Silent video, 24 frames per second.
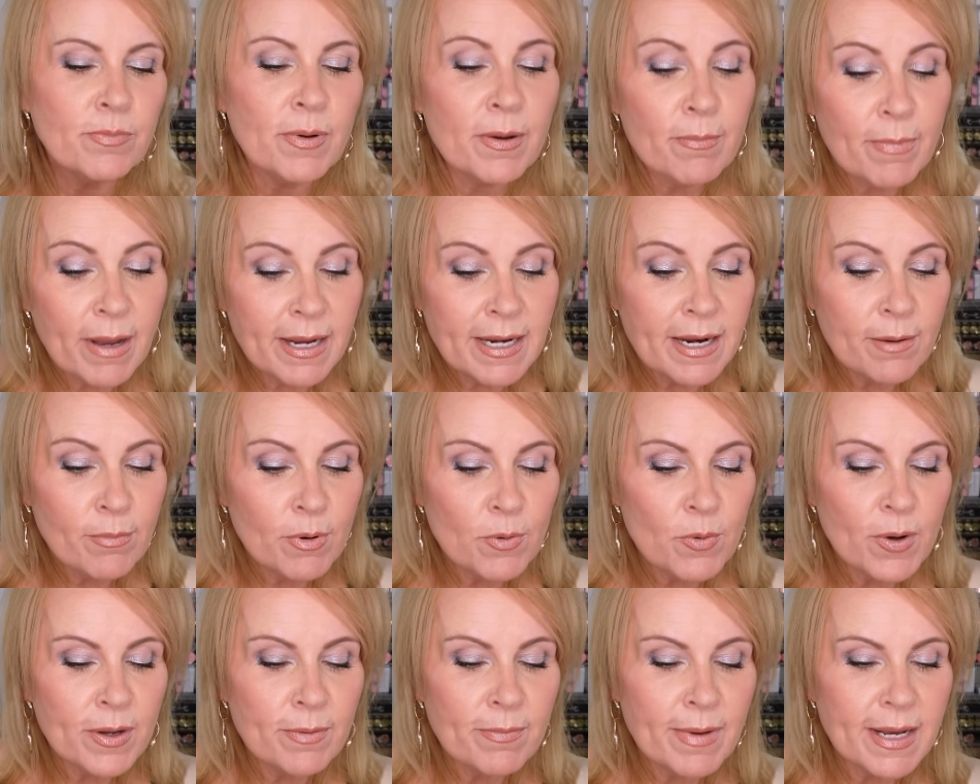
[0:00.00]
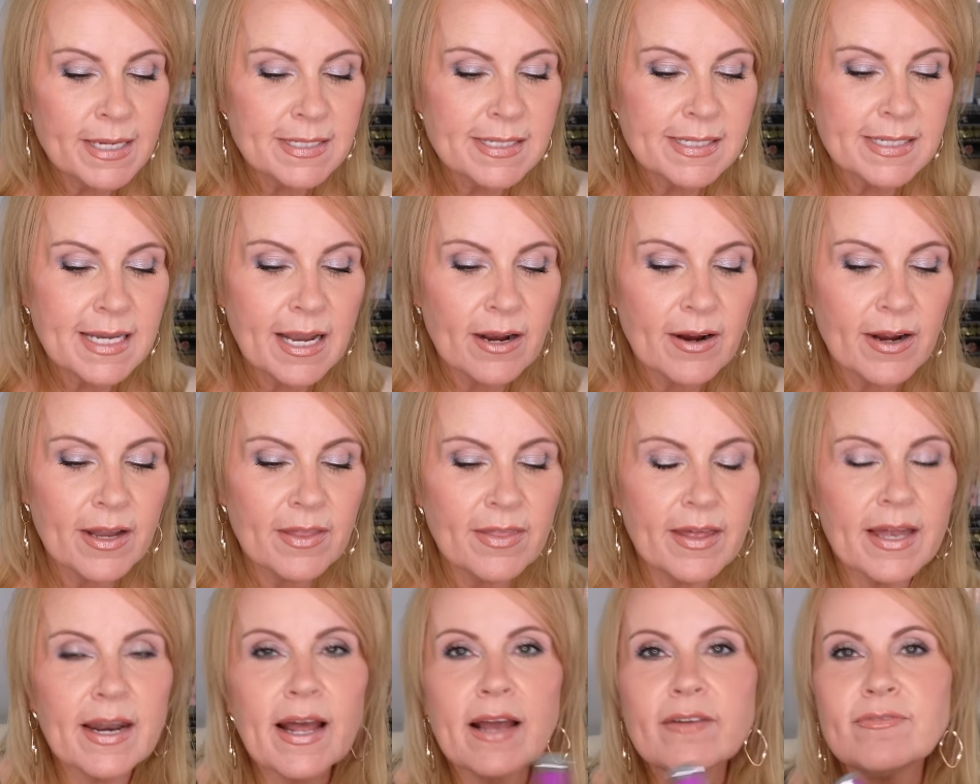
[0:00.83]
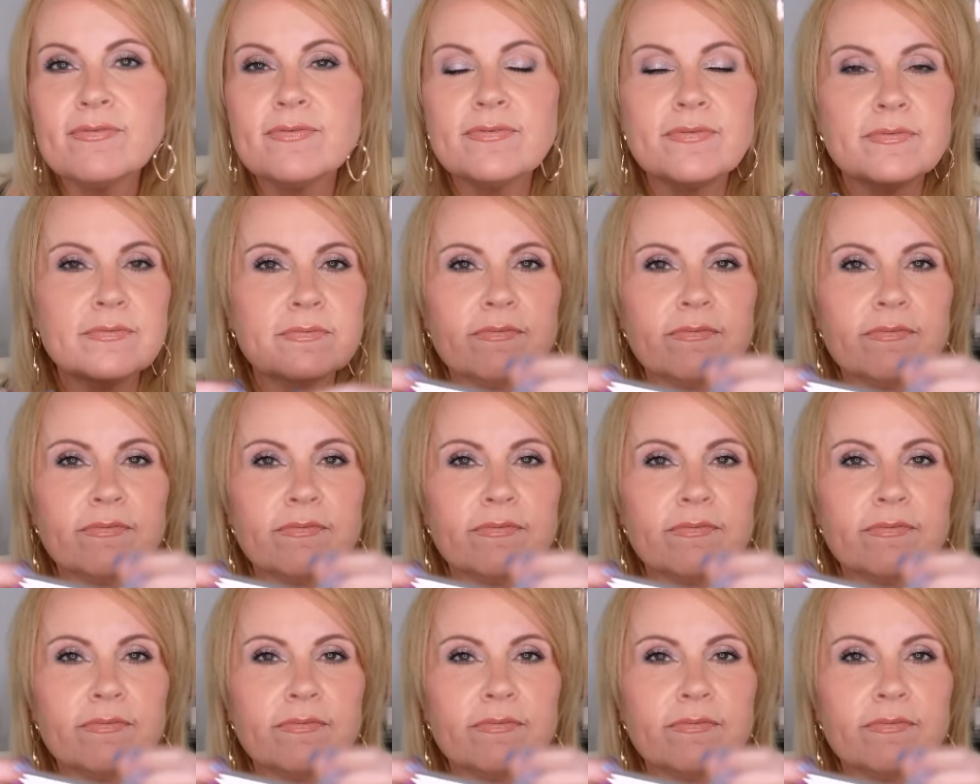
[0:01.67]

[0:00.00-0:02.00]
But my number one mascara that I've